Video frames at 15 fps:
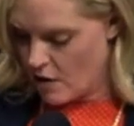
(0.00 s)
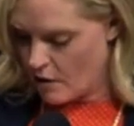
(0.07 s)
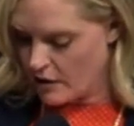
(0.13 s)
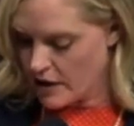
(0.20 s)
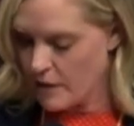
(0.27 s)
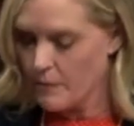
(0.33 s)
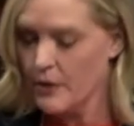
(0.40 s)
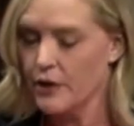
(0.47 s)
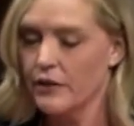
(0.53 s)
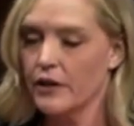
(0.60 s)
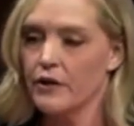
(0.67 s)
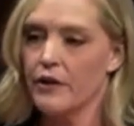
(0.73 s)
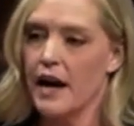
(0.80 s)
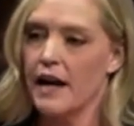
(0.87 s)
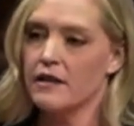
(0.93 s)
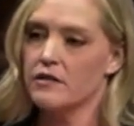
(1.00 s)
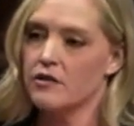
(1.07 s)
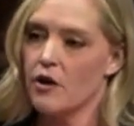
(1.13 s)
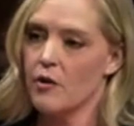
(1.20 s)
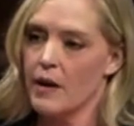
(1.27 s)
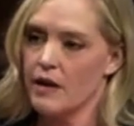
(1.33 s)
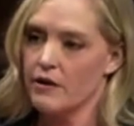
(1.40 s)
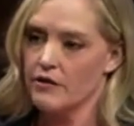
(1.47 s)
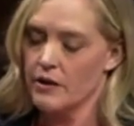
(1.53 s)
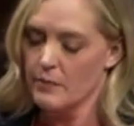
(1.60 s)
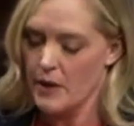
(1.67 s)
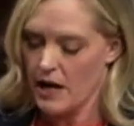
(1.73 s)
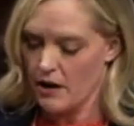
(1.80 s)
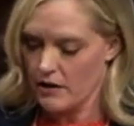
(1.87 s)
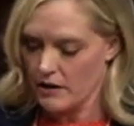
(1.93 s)
or that bureaucrats know better than
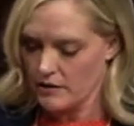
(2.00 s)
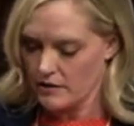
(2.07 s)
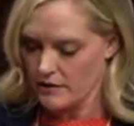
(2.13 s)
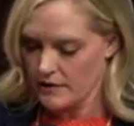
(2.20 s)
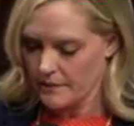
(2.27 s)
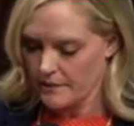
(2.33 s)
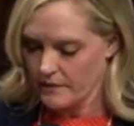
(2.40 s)
parents,